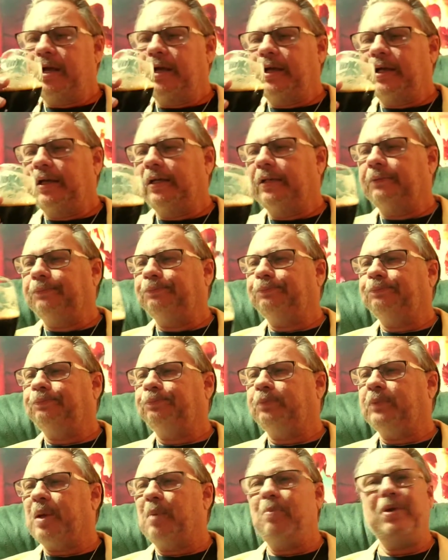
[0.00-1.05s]

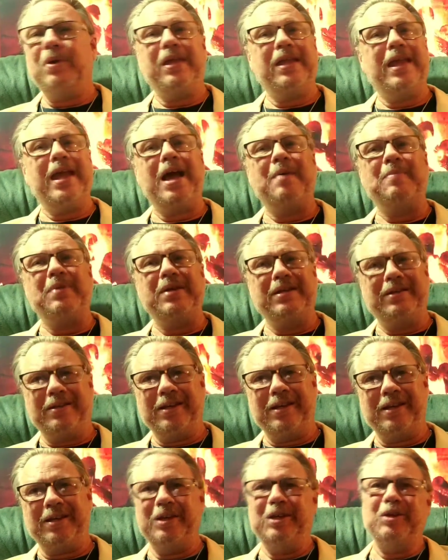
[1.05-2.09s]
But yeah, I mean,
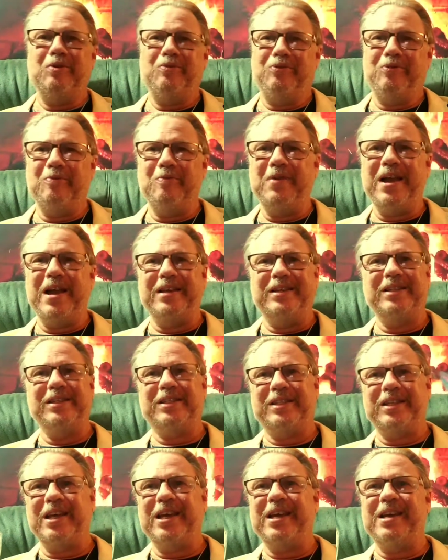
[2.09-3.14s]
for me, I
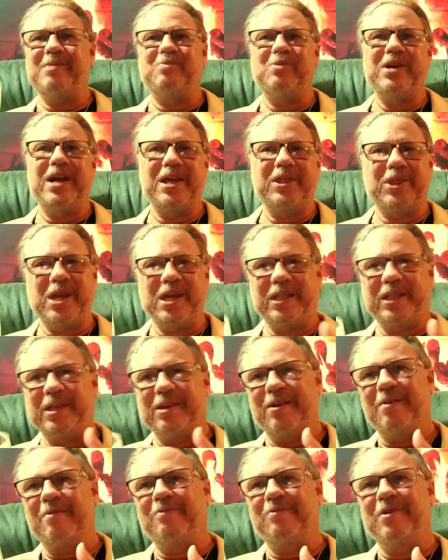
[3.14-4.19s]
just when I think
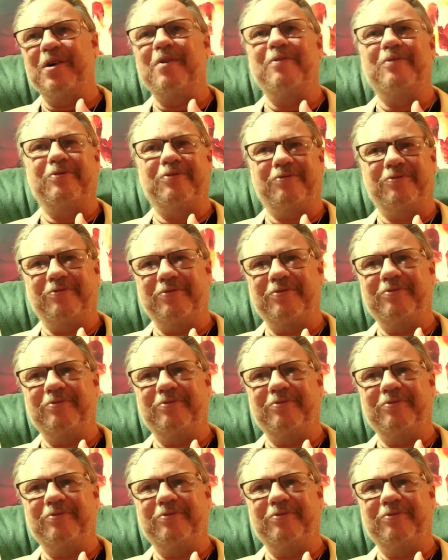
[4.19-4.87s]
of